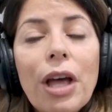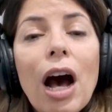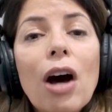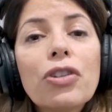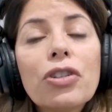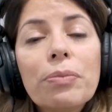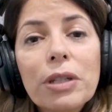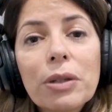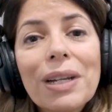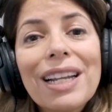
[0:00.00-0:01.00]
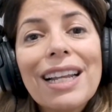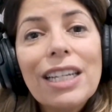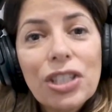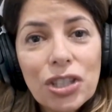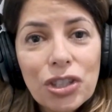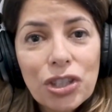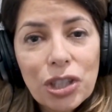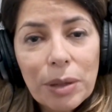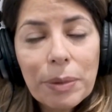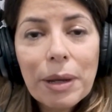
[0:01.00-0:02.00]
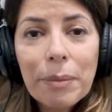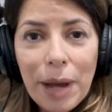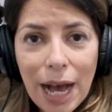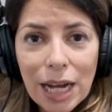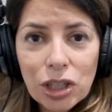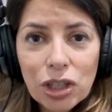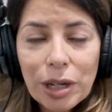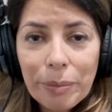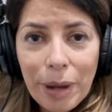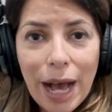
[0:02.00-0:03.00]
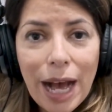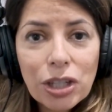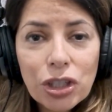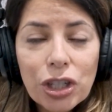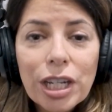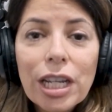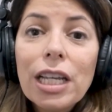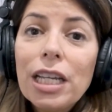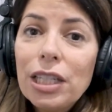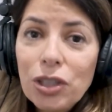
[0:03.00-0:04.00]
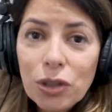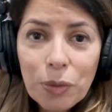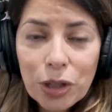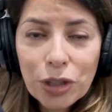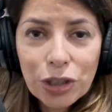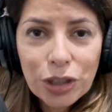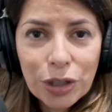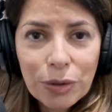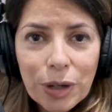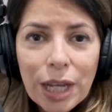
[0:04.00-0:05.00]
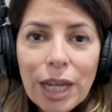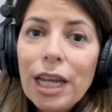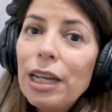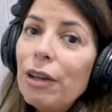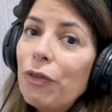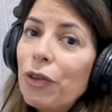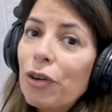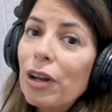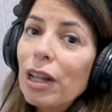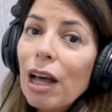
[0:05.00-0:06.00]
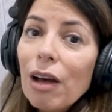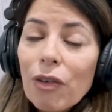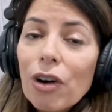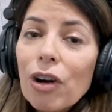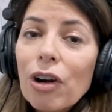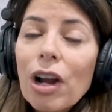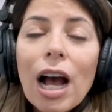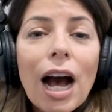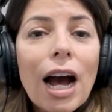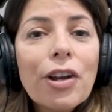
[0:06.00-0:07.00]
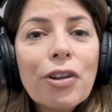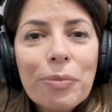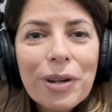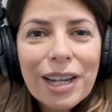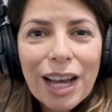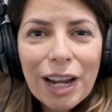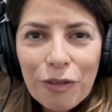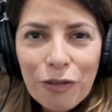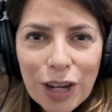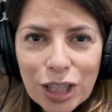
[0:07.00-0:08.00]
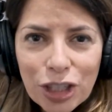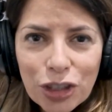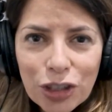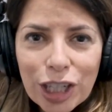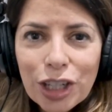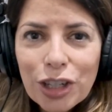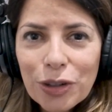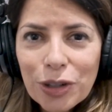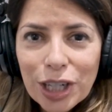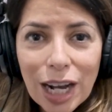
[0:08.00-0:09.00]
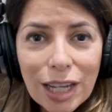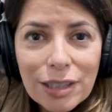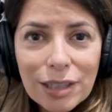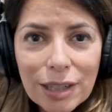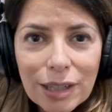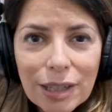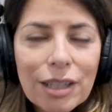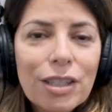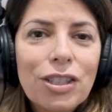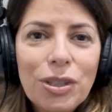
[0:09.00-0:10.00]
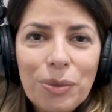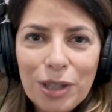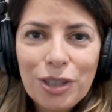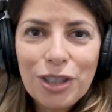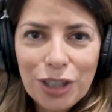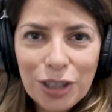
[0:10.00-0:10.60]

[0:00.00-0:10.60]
how to bring relationship, compassion, and passion into what you do. And if you're a lover, how do you bring adventure and curiosity to what you do?